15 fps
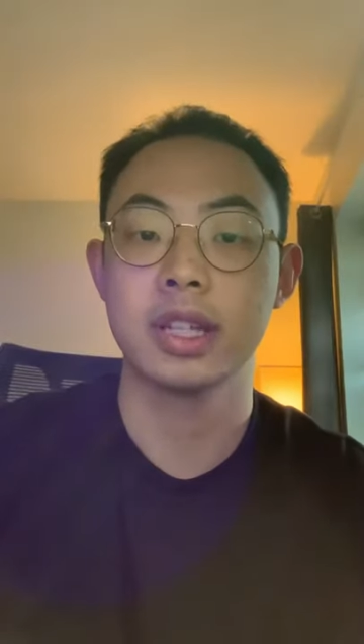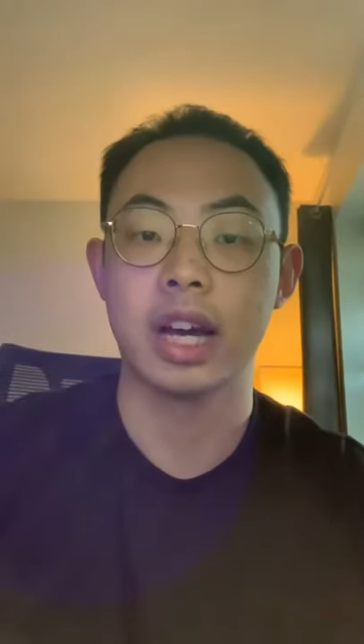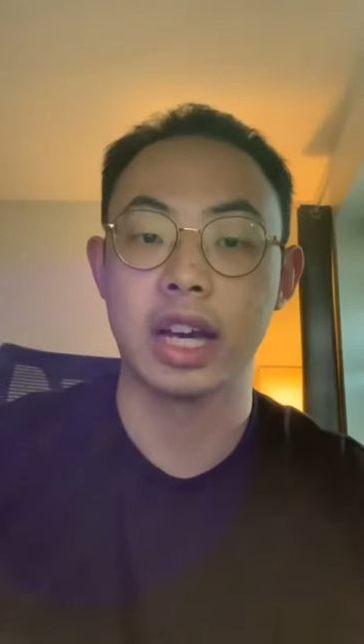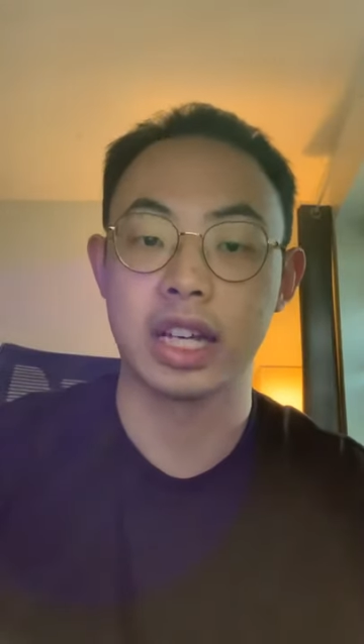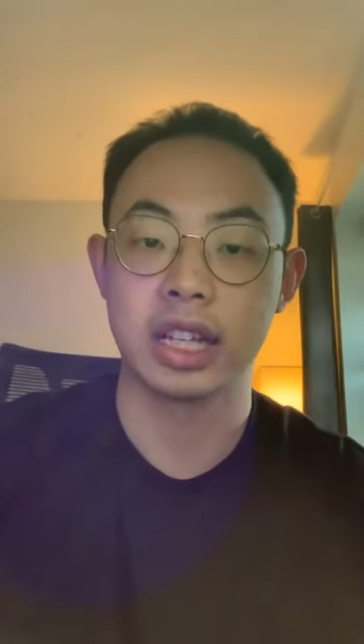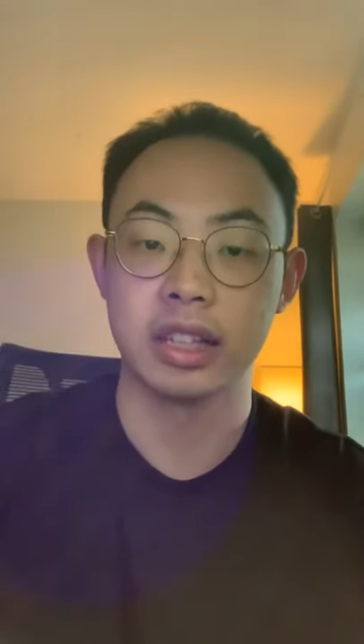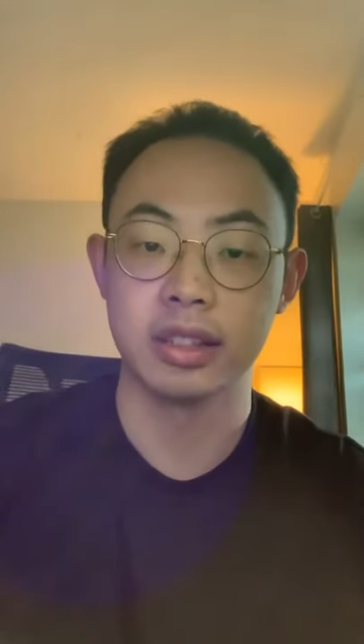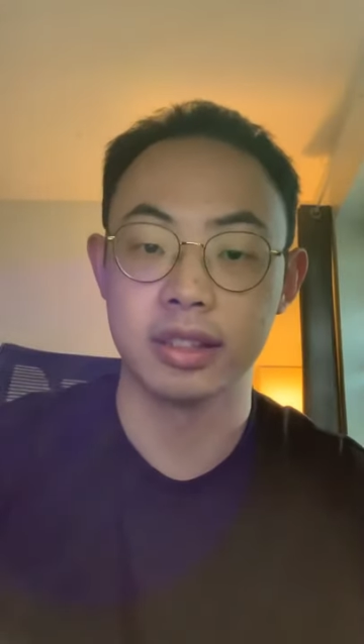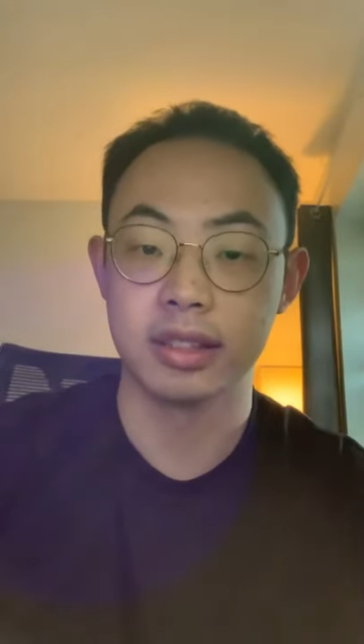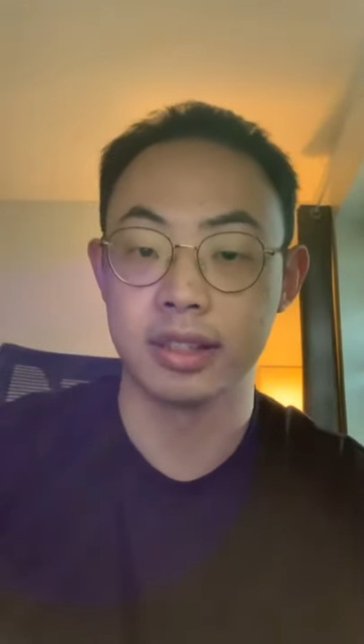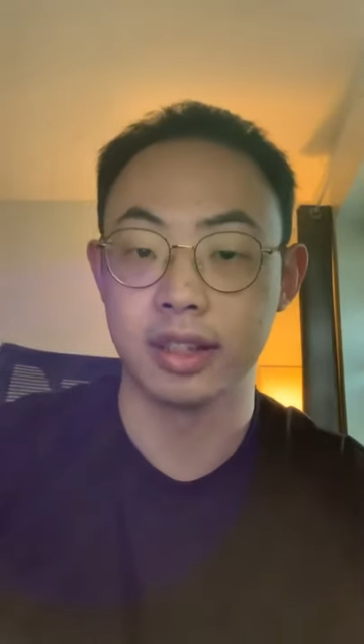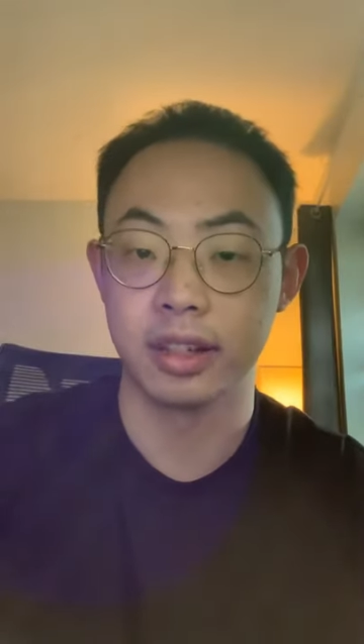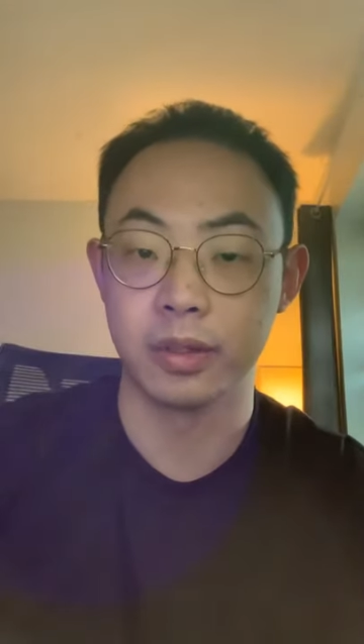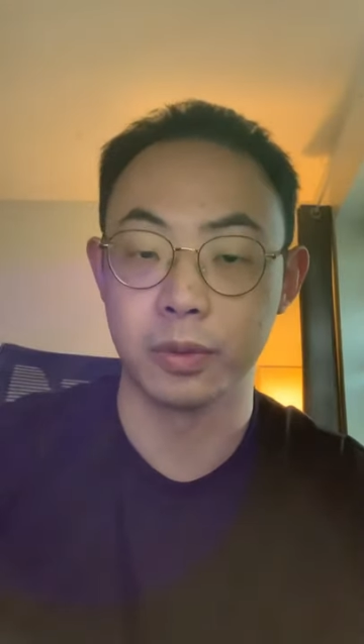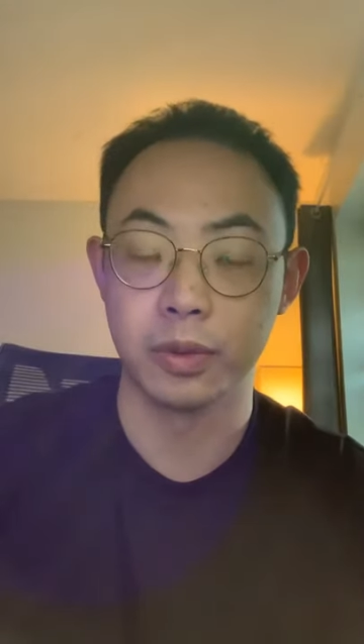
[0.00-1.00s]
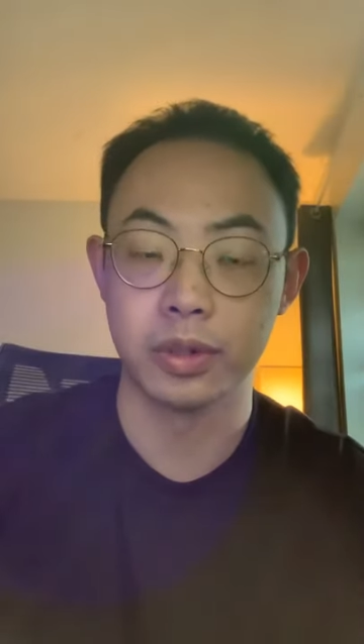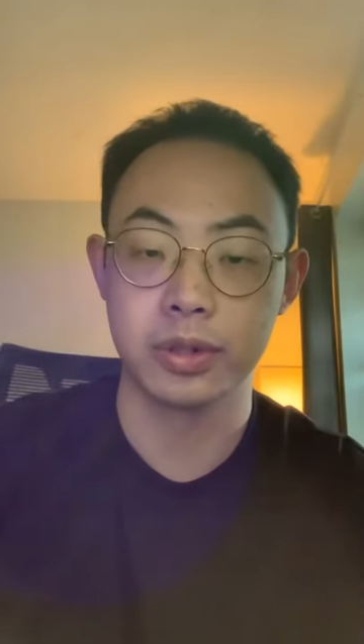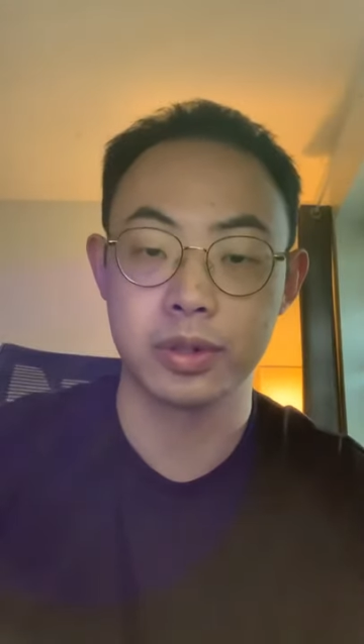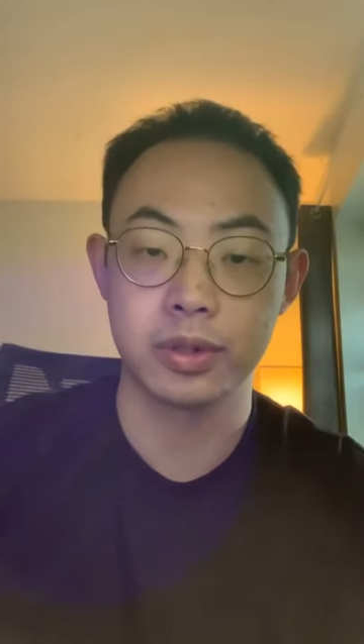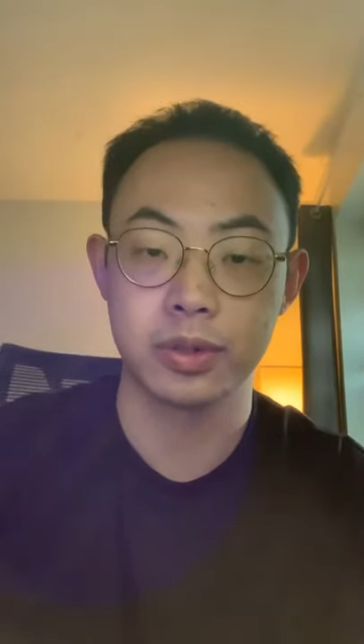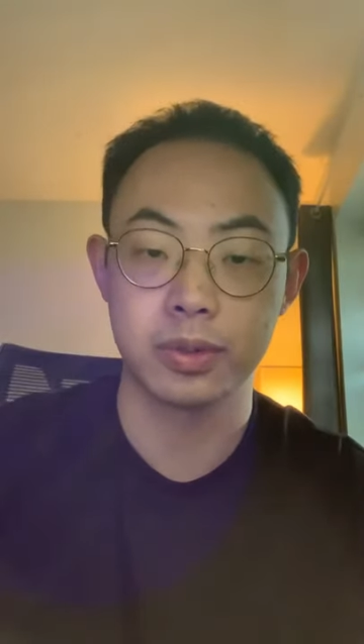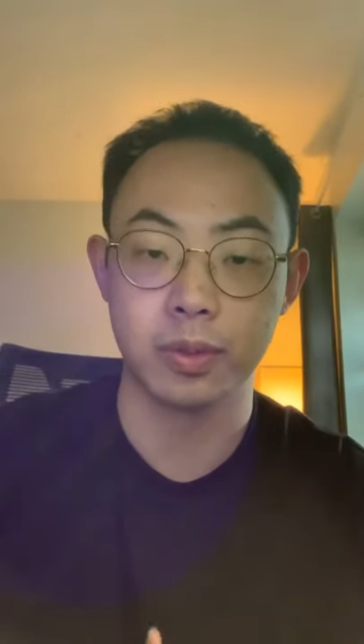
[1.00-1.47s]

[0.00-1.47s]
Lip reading: I can decide which